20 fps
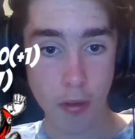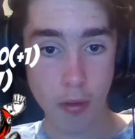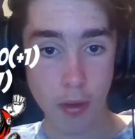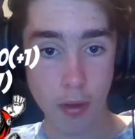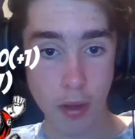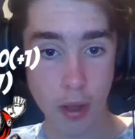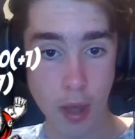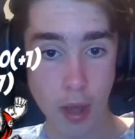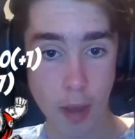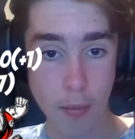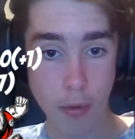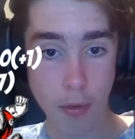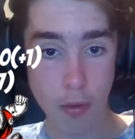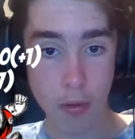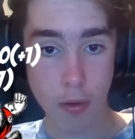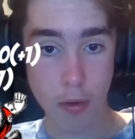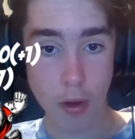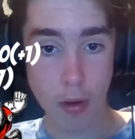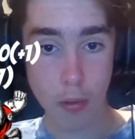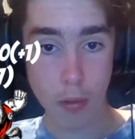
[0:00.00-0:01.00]
excellent
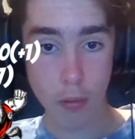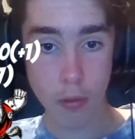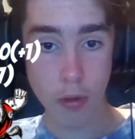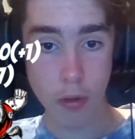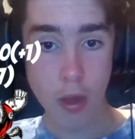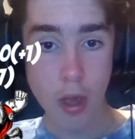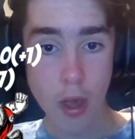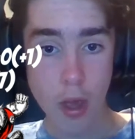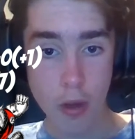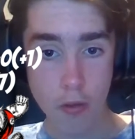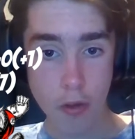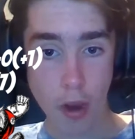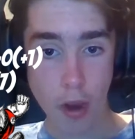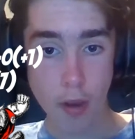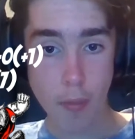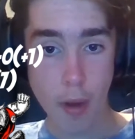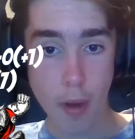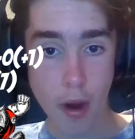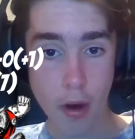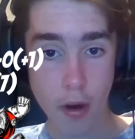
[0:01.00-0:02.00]
captain's goals.
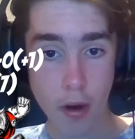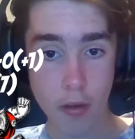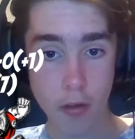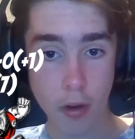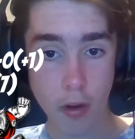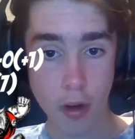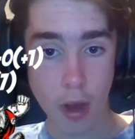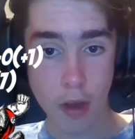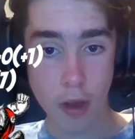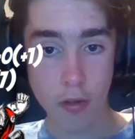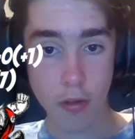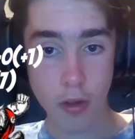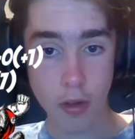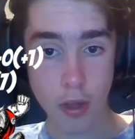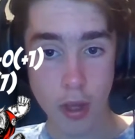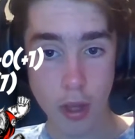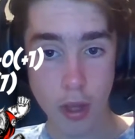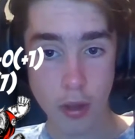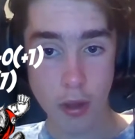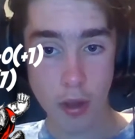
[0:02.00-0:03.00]
Jake Parrish and Ashley
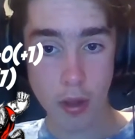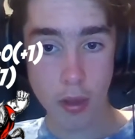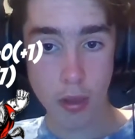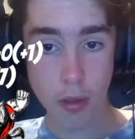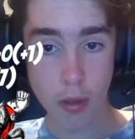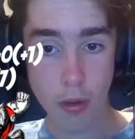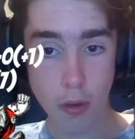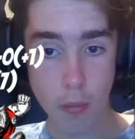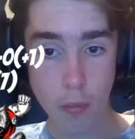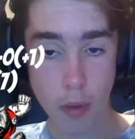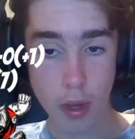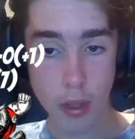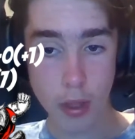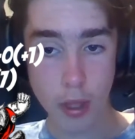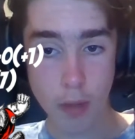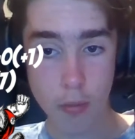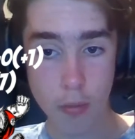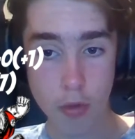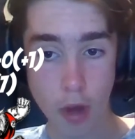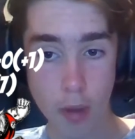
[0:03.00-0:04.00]
kicked their third, while
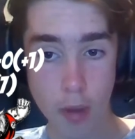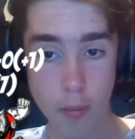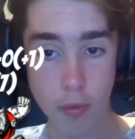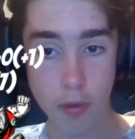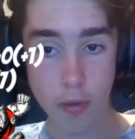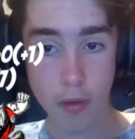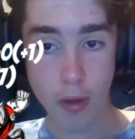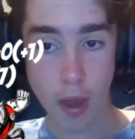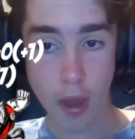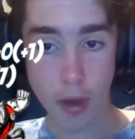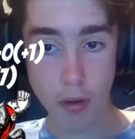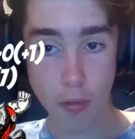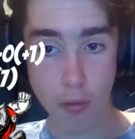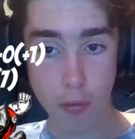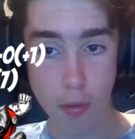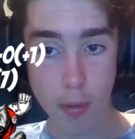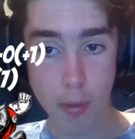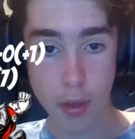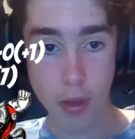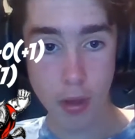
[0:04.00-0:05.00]
Liam Chambers snagged a
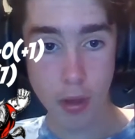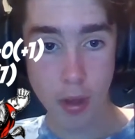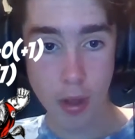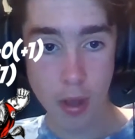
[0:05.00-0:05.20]
ripper.